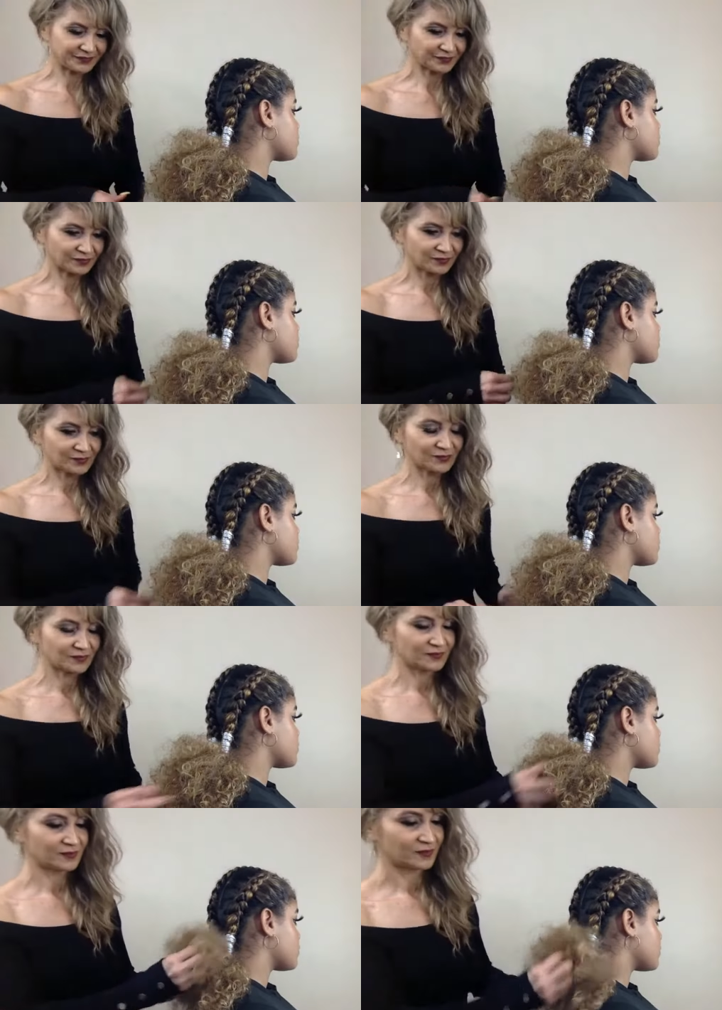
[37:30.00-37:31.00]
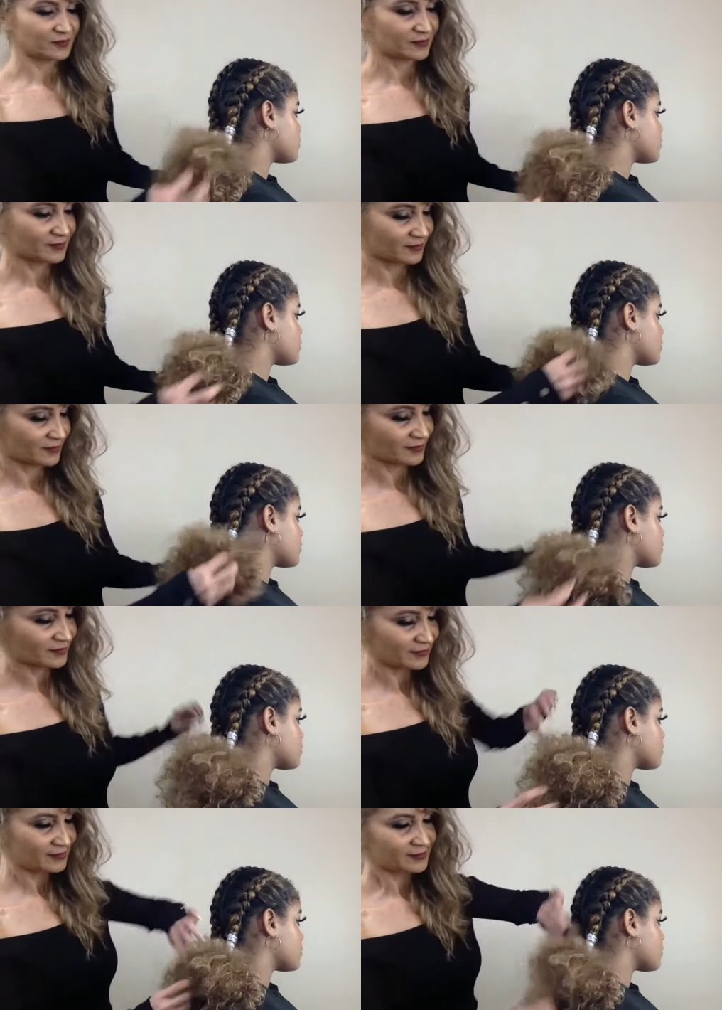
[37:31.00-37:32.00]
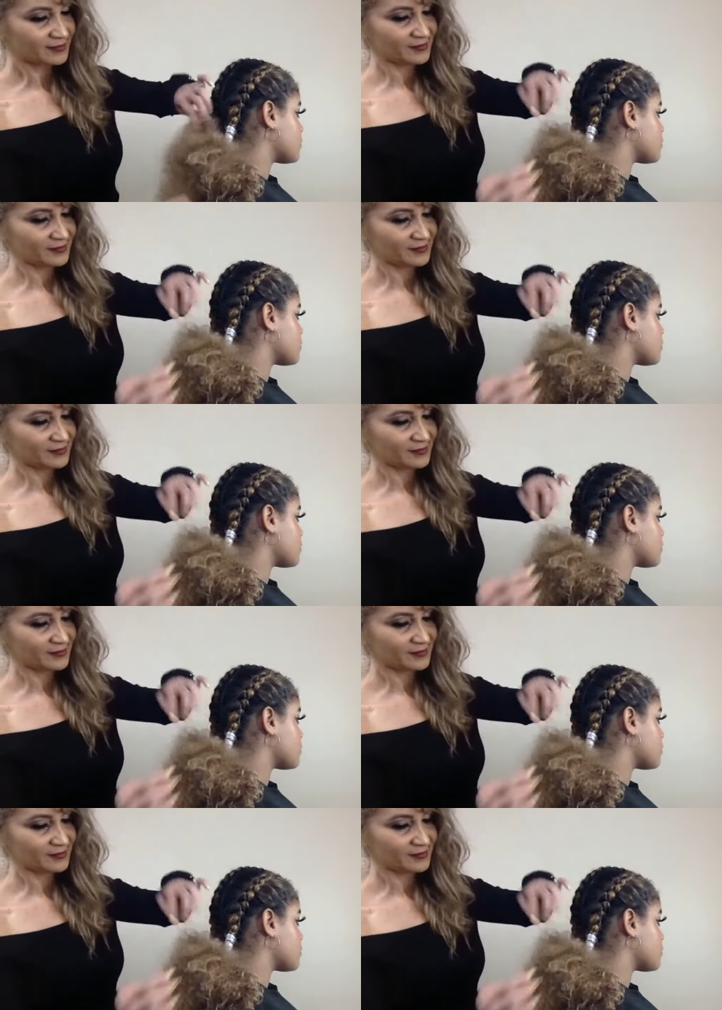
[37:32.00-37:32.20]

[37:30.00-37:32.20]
Nothing is said.